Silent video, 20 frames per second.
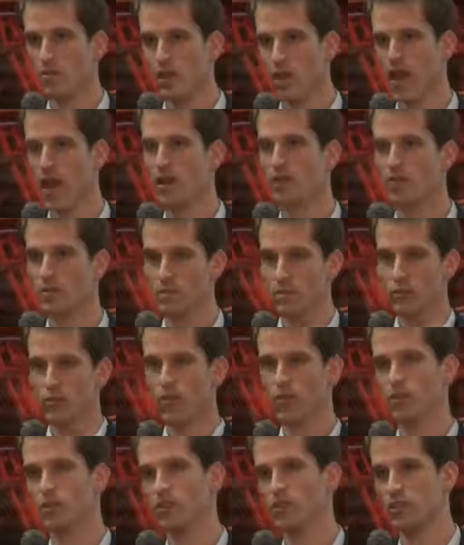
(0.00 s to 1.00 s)
ask some
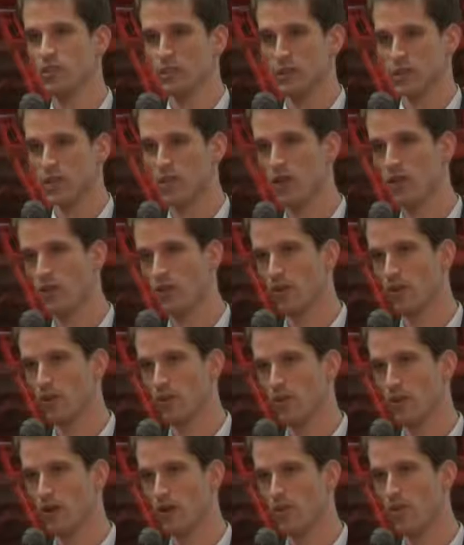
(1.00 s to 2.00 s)
questions together
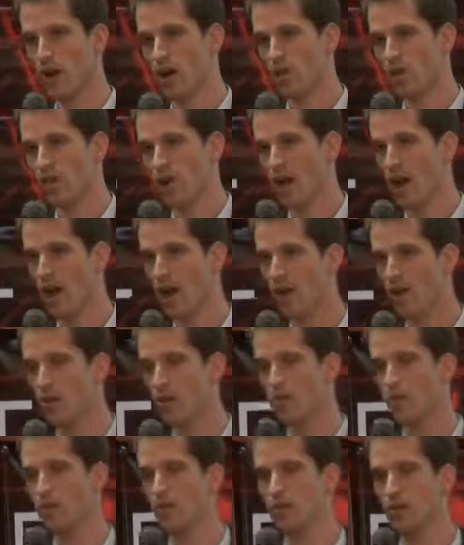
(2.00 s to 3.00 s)
about
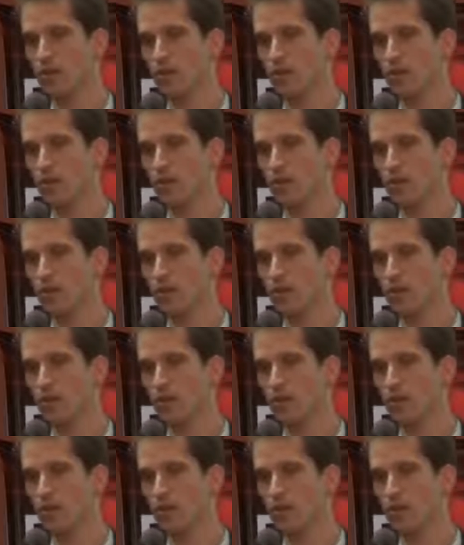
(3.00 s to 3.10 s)
how